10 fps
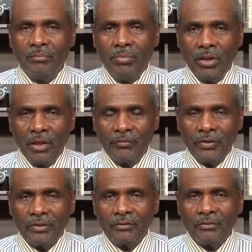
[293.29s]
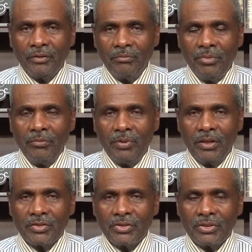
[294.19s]
Beloved, be
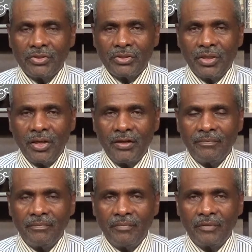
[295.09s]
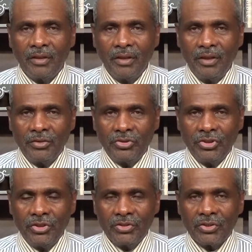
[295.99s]
blessed this day in
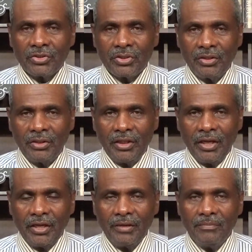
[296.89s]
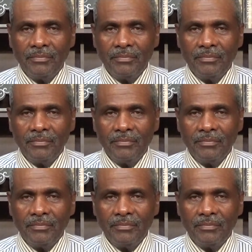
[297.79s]
Jesus' name.